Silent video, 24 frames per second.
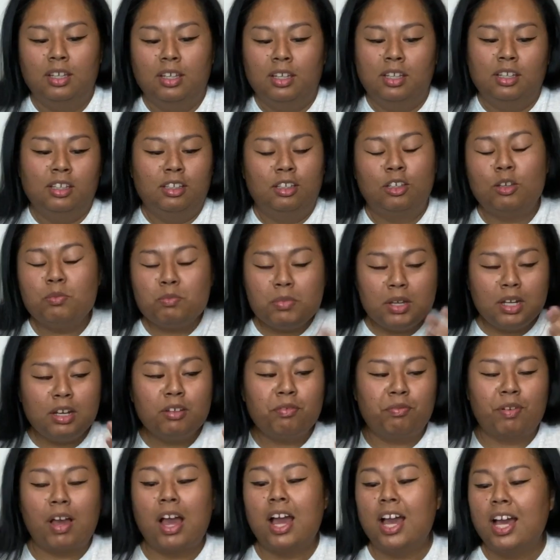
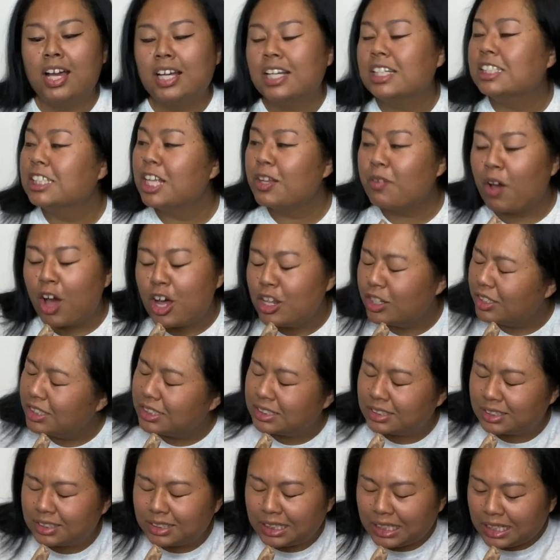humidify because of all of the
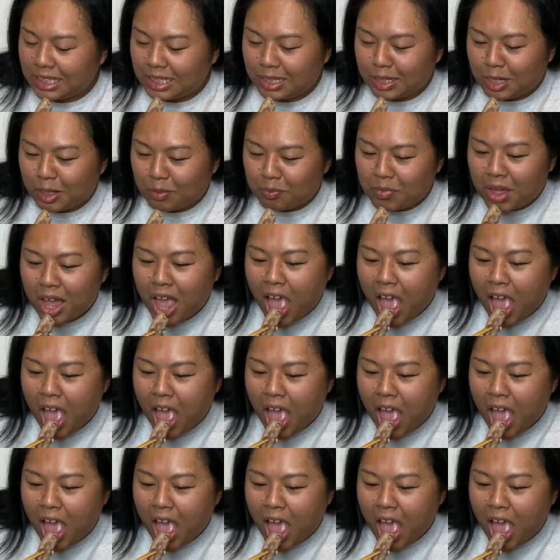steam.